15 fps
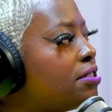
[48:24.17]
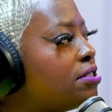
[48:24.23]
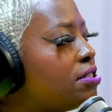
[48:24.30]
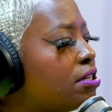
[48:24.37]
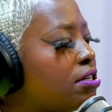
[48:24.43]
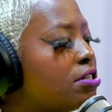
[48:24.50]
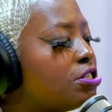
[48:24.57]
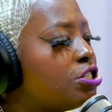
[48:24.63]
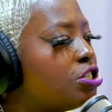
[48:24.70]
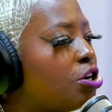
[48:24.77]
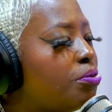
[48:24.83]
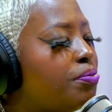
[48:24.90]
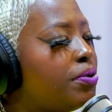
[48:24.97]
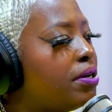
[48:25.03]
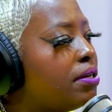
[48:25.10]
this is a good
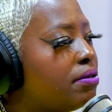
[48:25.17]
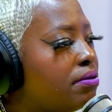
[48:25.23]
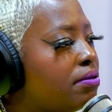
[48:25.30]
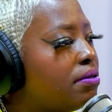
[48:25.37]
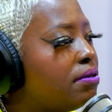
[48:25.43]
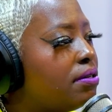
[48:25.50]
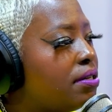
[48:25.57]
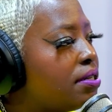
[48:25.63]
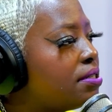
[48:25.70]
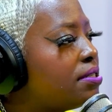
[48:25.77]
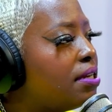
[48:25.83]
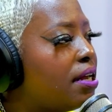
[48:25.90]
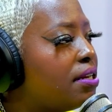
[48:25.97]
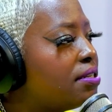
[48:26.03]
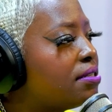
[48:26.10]
show, but
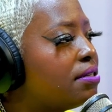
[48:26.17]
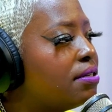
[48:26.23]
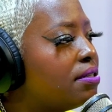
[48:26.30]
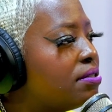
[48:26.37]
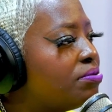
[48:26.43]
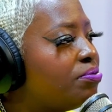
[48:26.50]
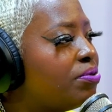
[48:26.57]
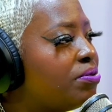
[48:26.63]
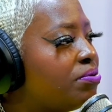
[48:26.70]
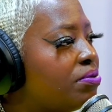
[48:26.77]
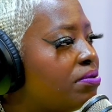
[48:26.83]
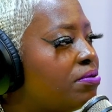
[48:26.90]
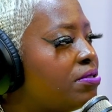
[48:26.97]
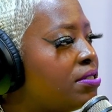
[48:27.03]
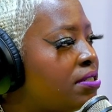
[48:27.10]
it's not as good as
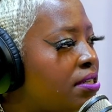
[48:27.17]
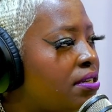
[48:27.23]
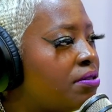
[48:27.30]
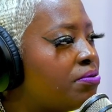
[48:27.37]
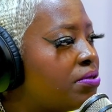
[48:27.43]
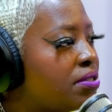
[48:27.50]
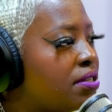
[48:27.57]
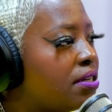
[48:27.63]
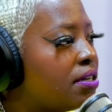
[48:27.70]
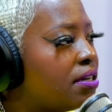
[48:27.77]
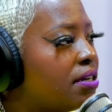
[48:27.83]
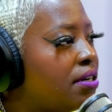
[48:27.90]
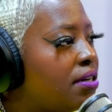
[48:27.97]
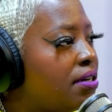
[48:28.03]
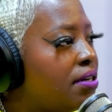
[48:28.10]
when ZENA was
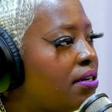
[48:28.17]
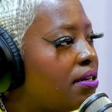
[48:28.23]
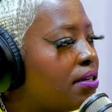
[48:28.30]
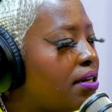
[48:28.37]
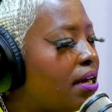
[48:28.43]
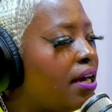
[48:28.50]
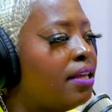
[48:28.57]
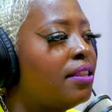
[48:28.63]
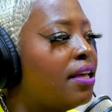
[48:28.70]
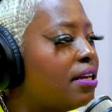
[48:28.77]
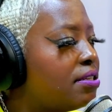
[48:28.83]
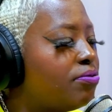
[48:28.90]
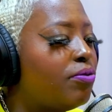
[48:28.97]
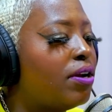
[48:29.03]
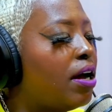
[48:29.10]
there. Right. And
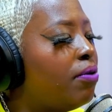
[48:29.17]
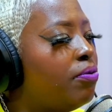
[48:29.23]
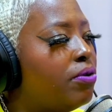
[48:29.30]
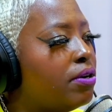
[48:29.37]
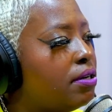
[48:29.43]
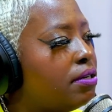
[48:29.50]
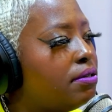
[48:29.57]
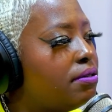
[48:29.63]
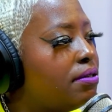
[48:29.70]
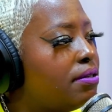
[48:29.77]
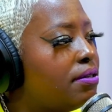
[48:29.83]
that's what I wanted.